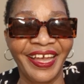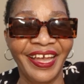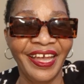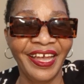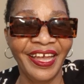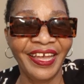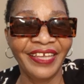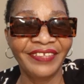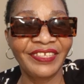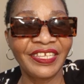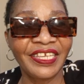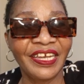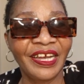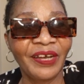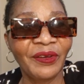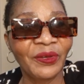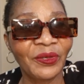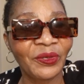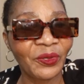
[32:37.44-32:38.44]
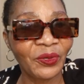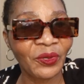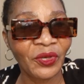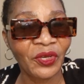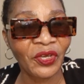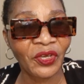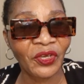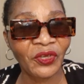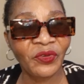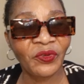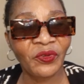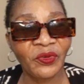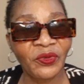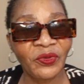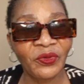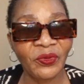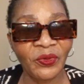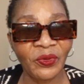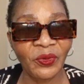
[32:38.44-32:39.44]
See how you
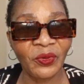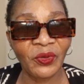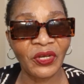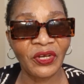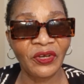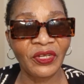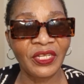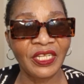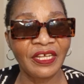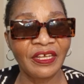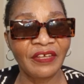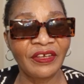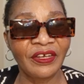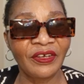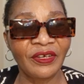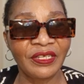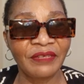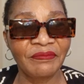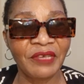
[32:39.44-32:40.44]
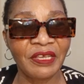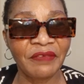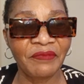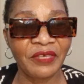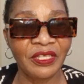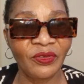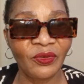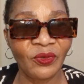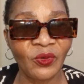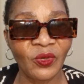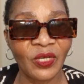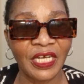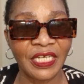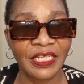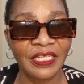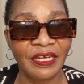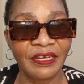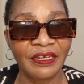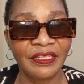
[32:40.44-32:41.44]
look on the maybe you look at
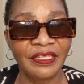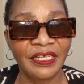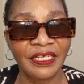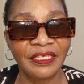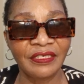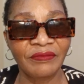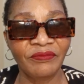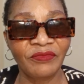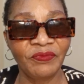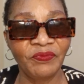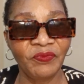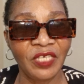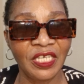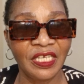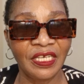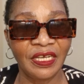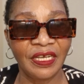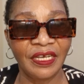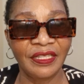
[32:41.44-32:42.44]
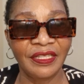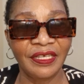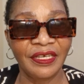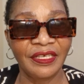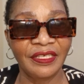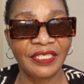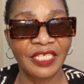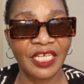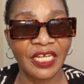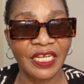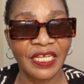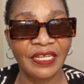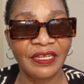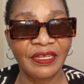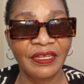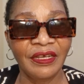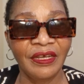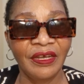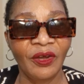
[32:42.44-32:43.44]
that the screen
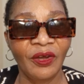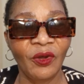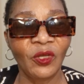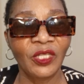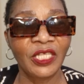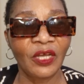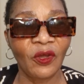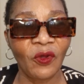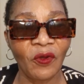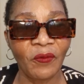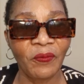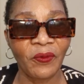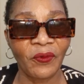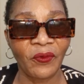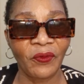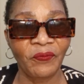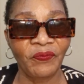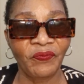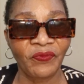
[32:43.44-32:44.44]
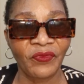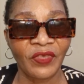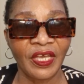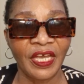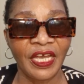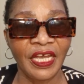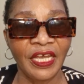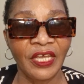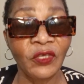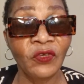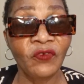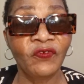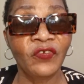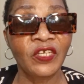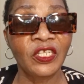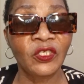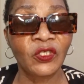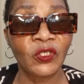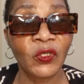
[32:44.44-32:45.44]
or the GoPro. You feel
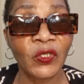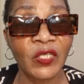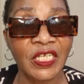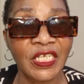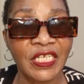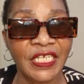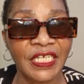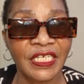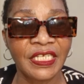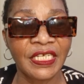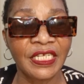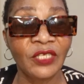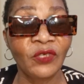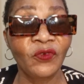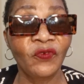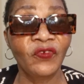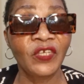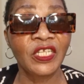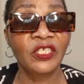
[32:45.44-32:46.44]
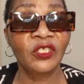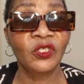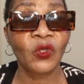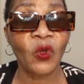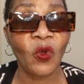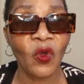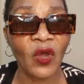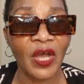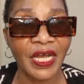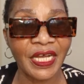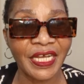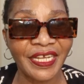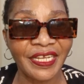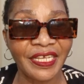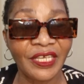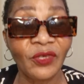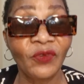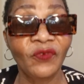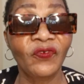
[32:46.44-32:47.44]
so irritated, you feel so angry, you
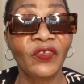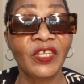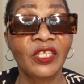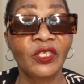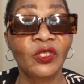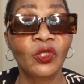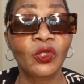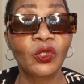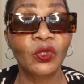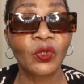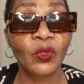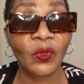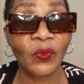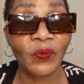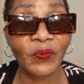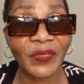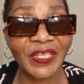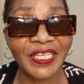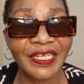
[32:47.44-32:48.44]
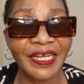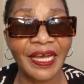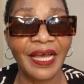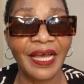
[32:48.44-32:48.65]
feel so bitter,